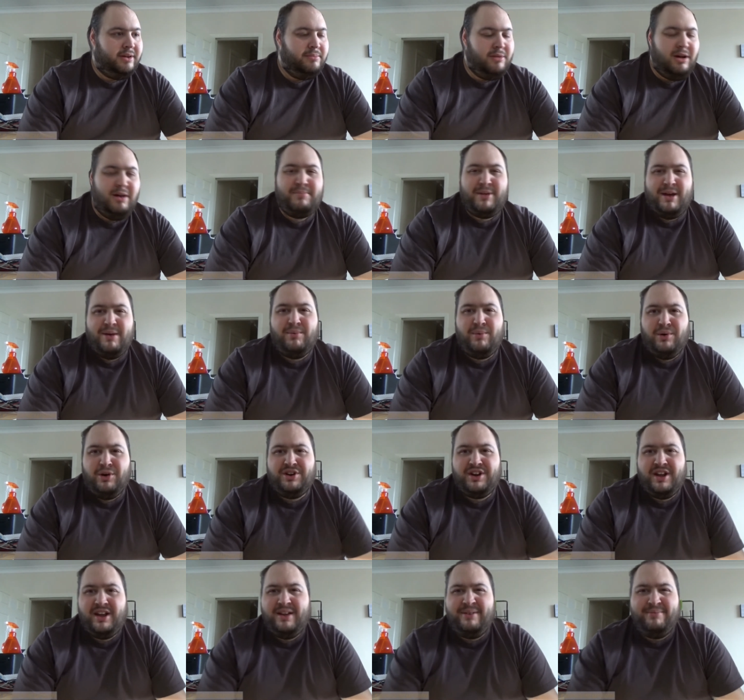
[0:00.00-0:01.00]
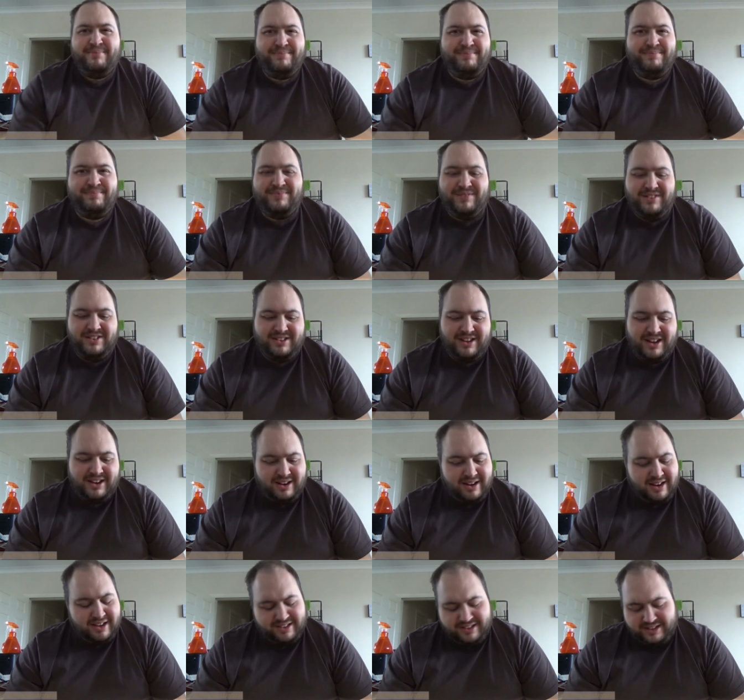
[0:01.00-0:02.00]
A bit woody, to say the
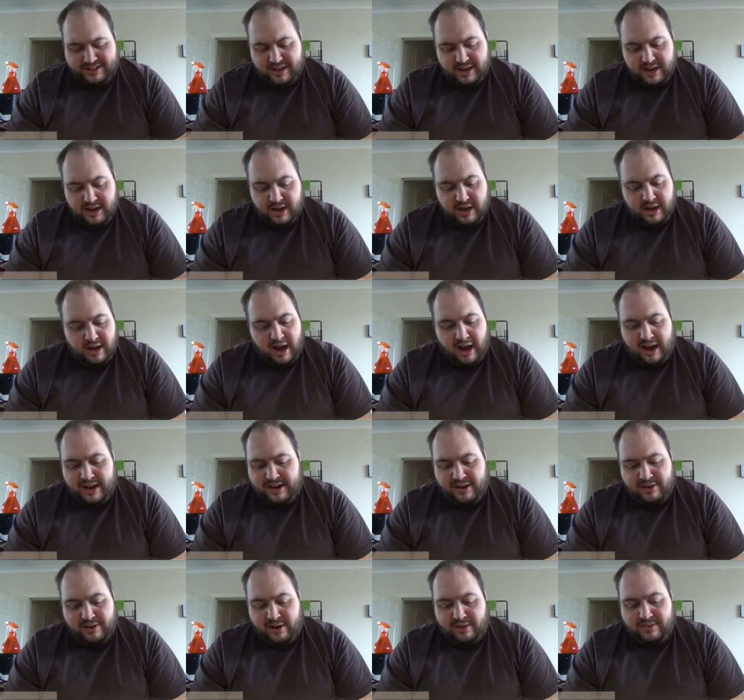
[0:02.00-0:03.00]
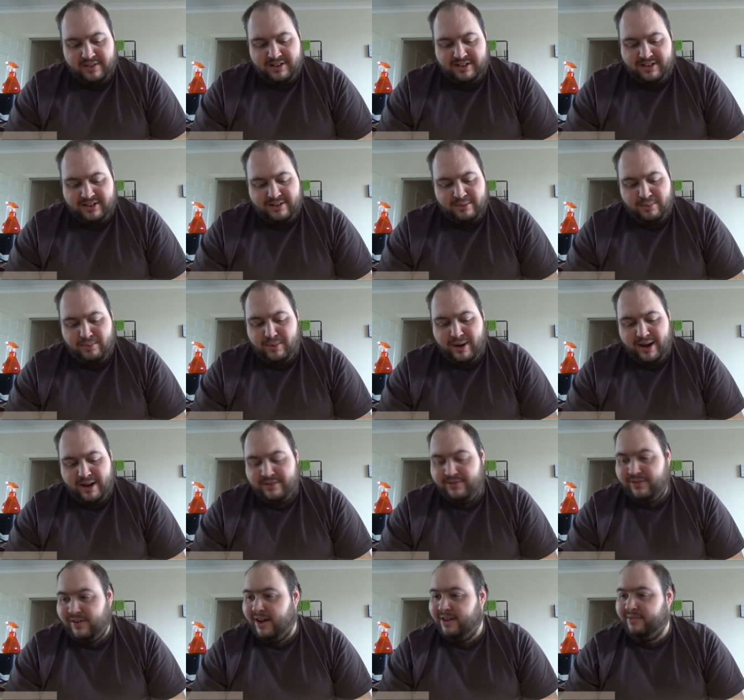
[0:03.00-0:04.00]
least. I don't know, this is a weird
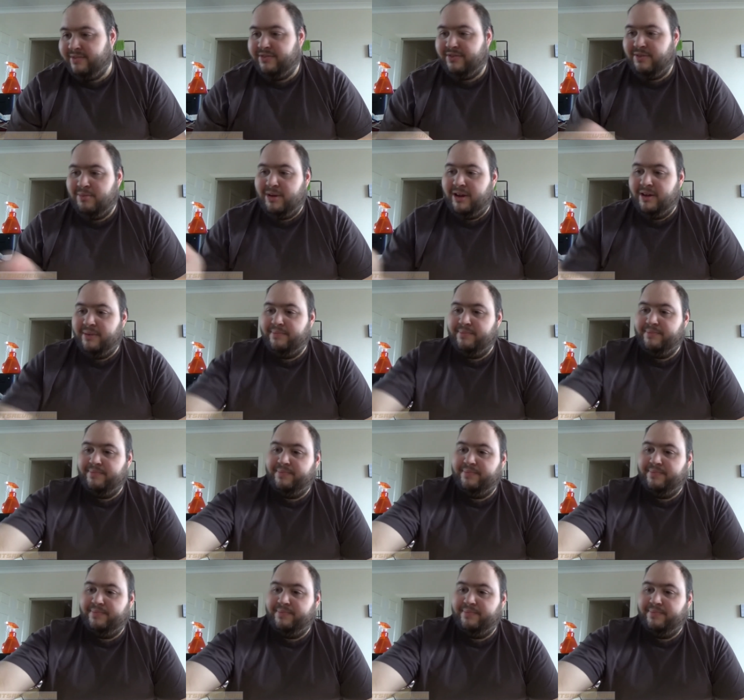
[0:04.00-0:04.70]
flavour for me.